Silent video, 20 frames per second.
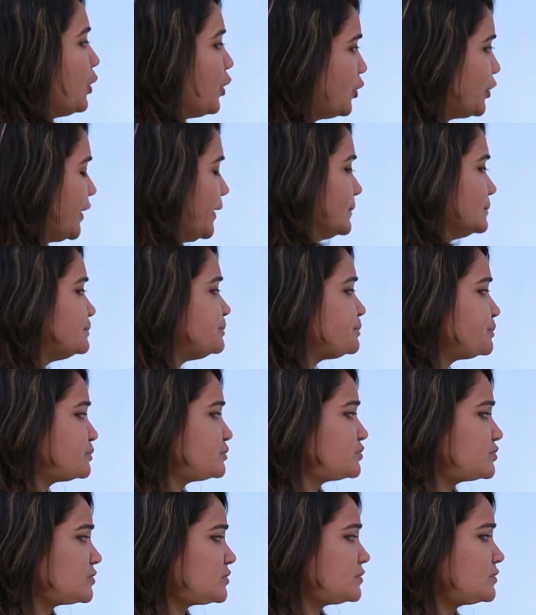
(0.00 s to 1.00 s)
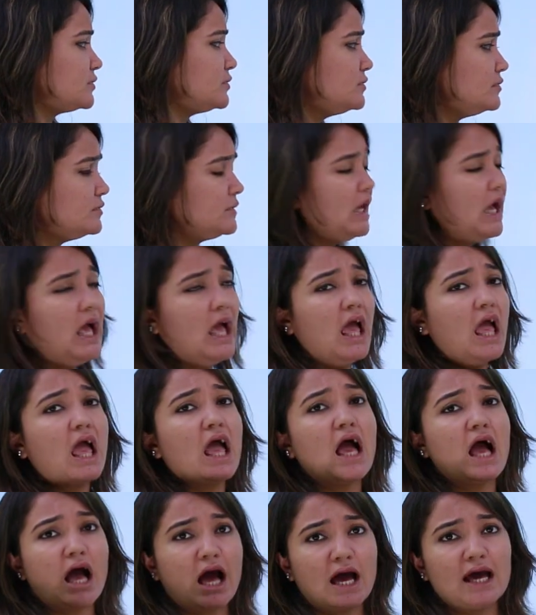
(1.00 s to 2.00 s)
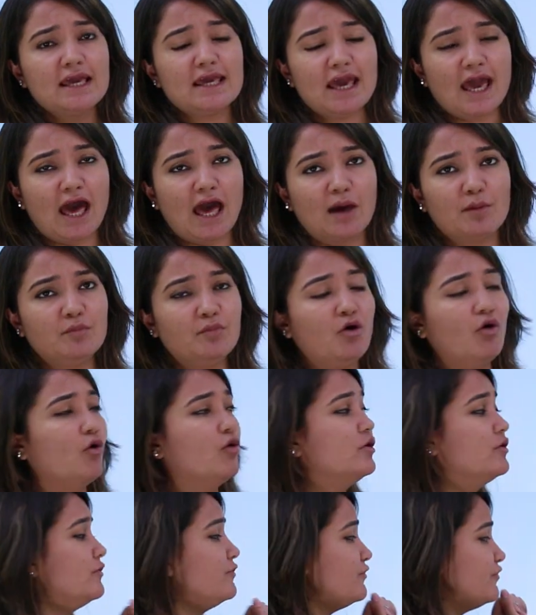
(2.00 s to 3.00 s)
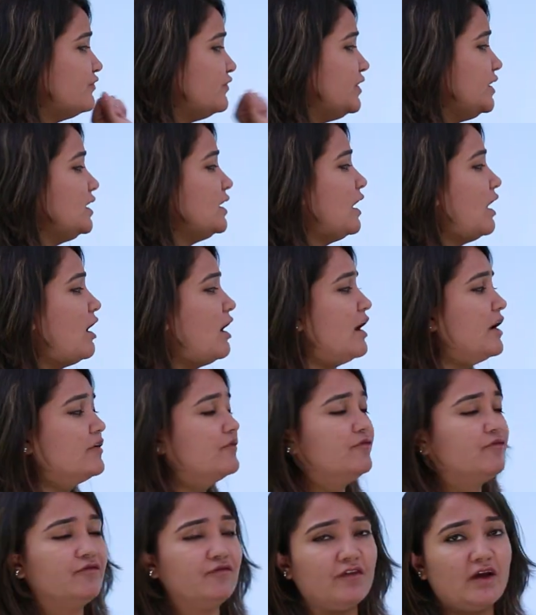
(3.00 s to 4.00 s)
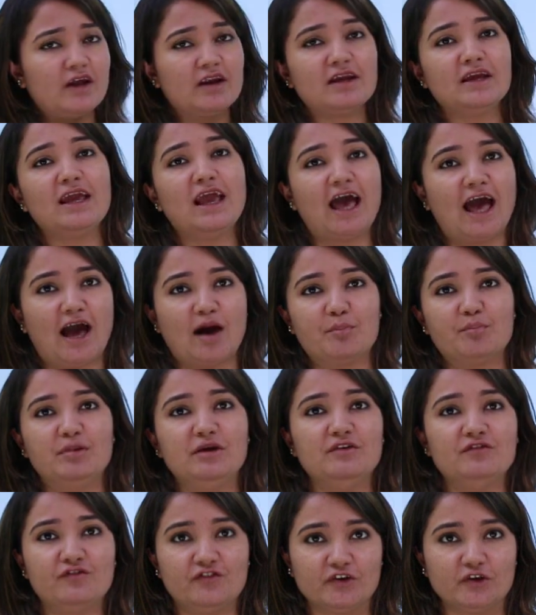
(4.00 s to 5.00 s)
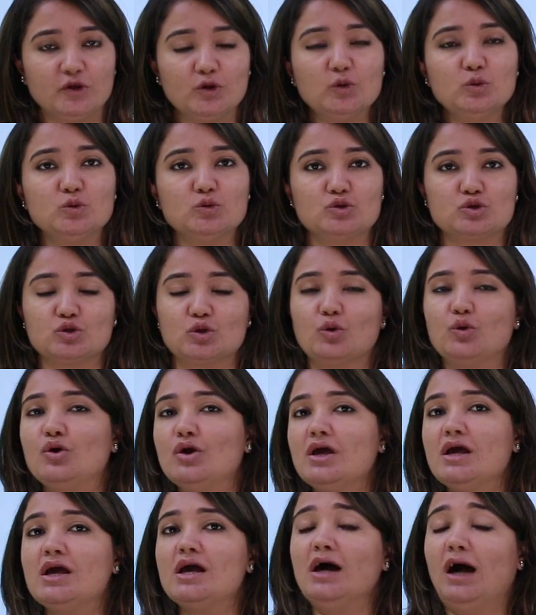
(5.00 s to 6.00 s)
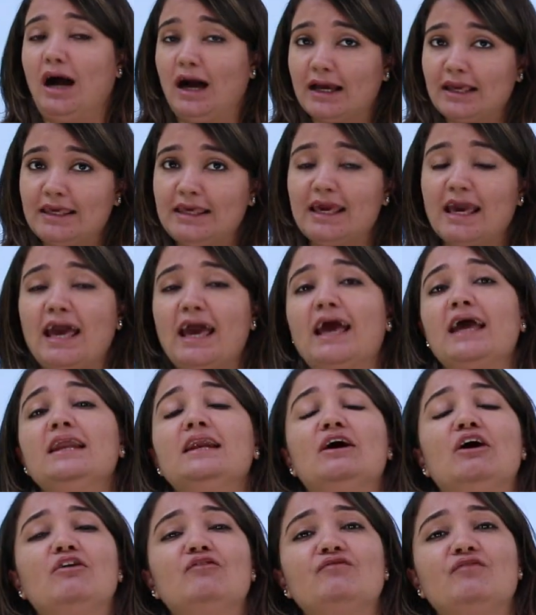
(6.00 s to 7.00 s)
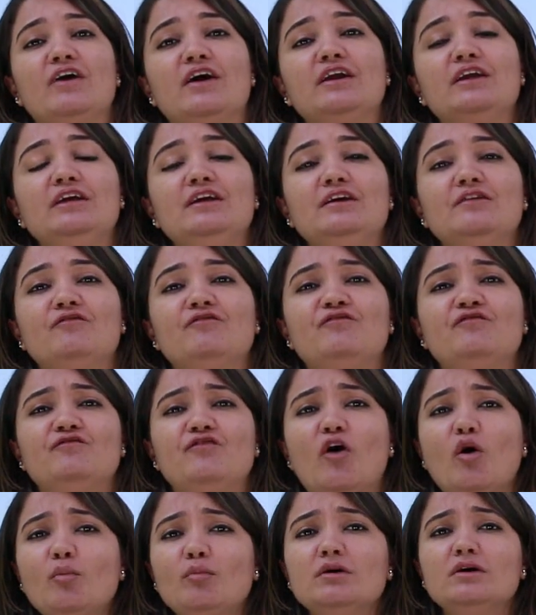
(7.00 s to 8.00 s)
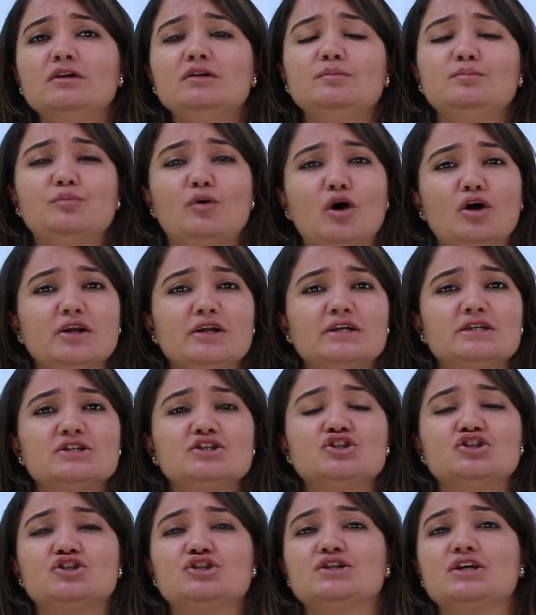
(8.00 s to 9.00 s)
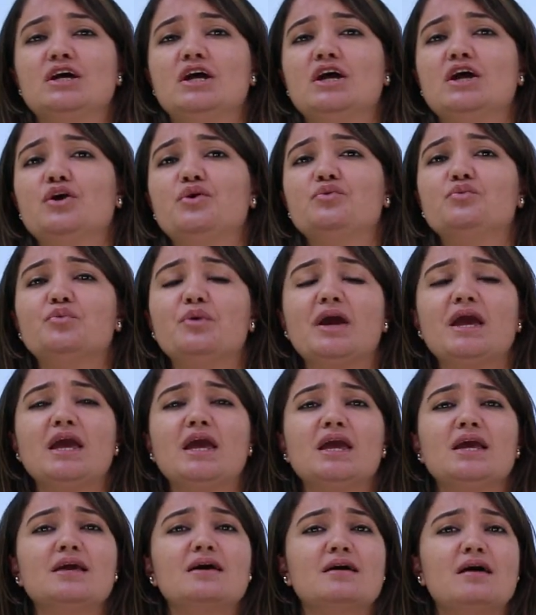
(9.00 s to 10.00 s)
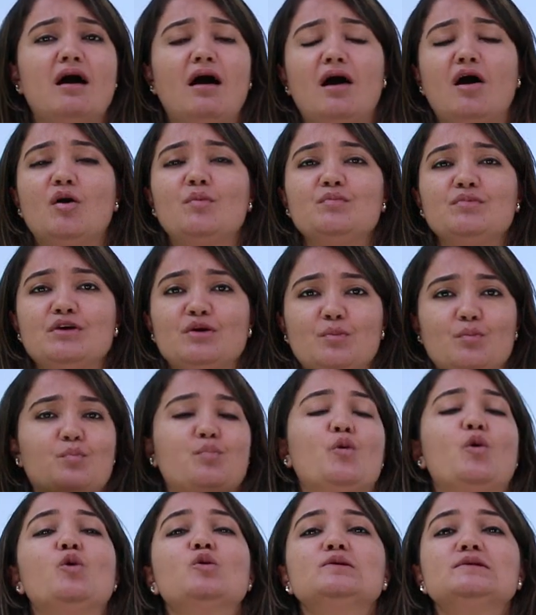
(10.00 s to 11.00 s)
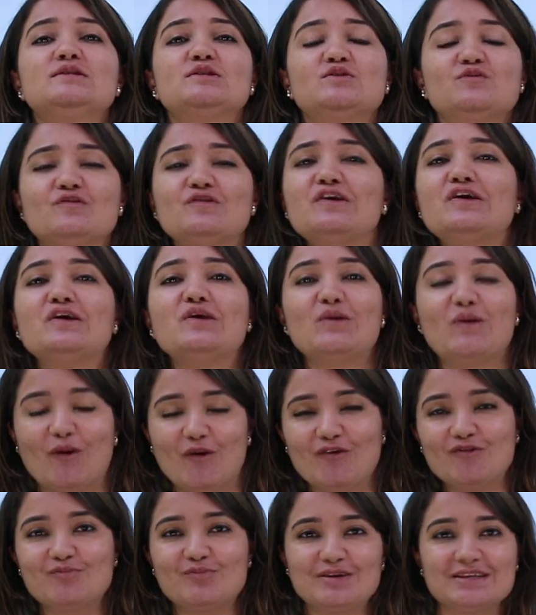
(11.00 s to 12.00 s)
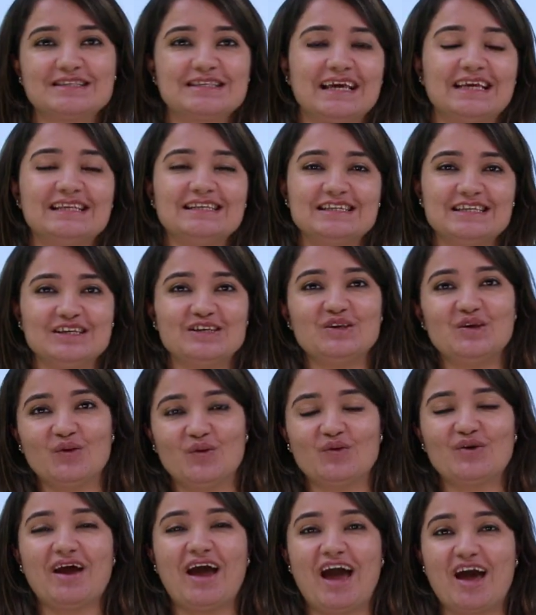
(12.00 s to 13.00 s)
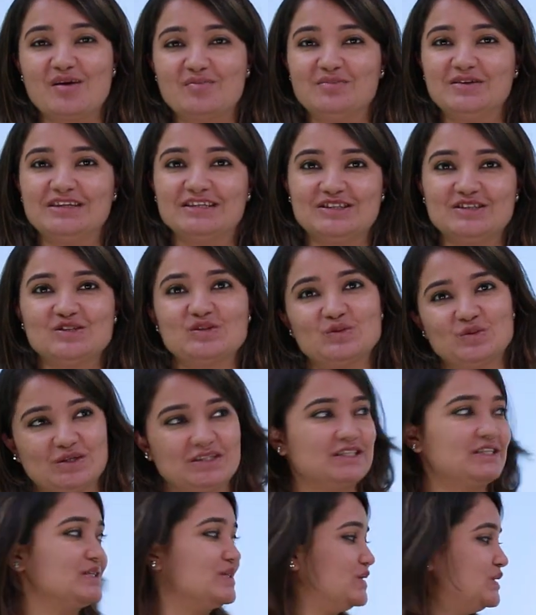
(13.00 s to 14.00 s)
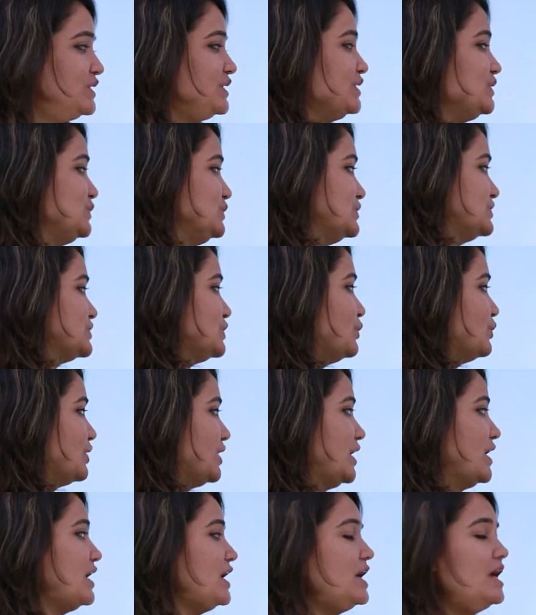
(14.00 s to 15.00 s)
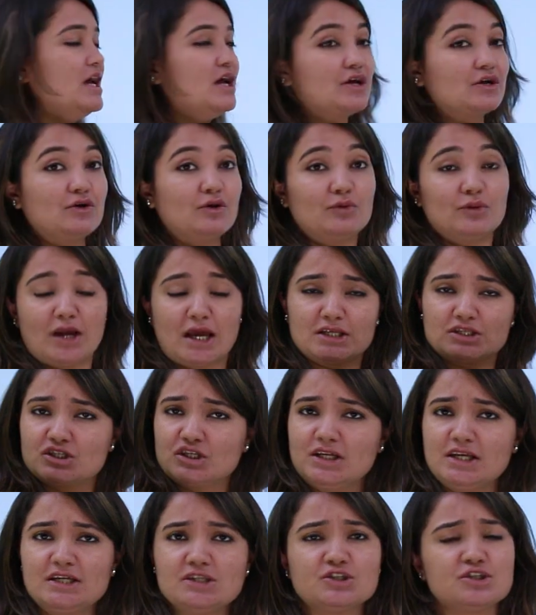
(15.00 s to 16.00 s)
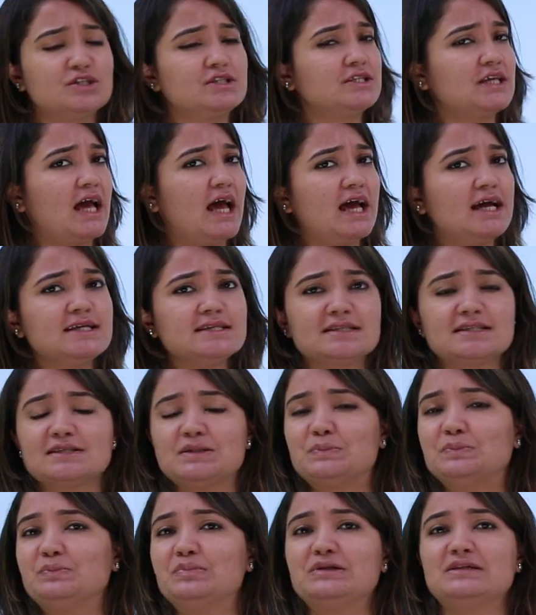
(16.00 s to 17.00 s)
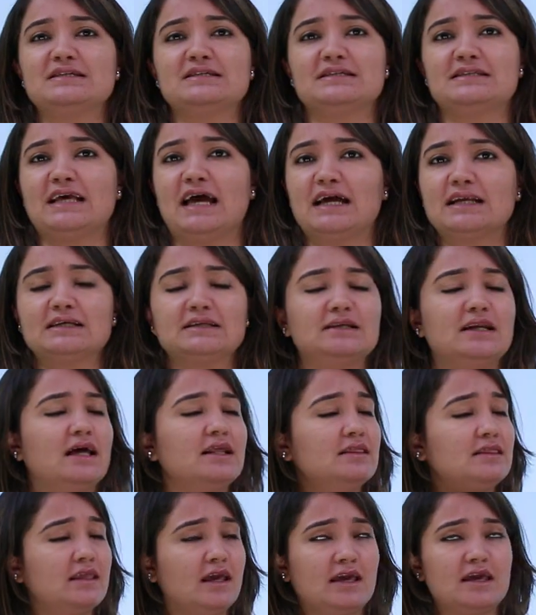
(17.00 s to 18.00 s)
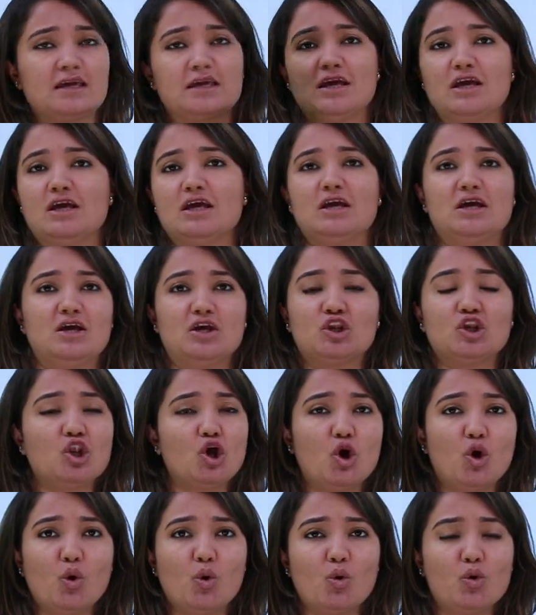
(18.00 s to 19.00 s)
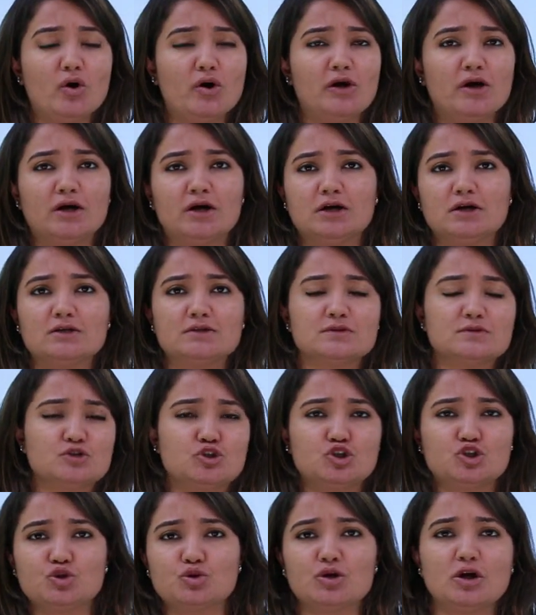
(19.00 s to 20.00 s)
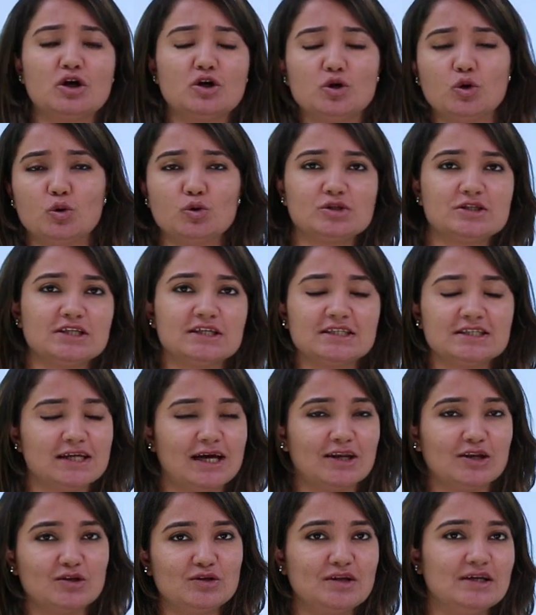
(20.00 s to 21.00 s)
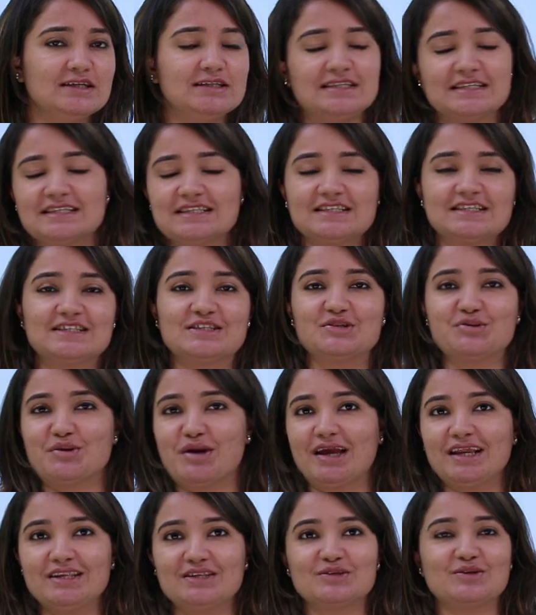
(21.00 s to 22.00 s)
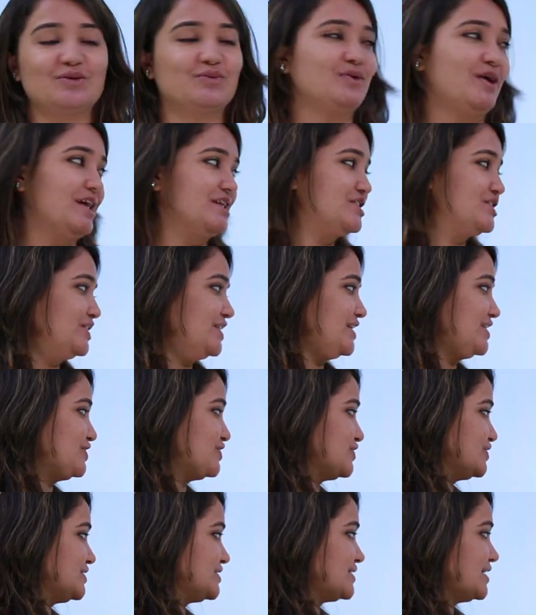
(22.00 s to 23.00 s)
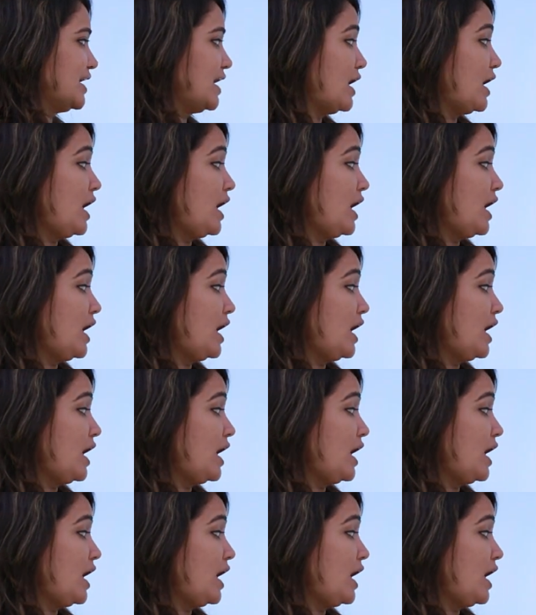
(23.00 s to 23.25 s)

Okay. I am or we are very happy for you. So again, a very formal, polished way, calm, composed way of presenting your happiness towards the good news. Okay, congratulations, as simple as that, nothing, no uh, sugar coating done on it, it's direct congratulations.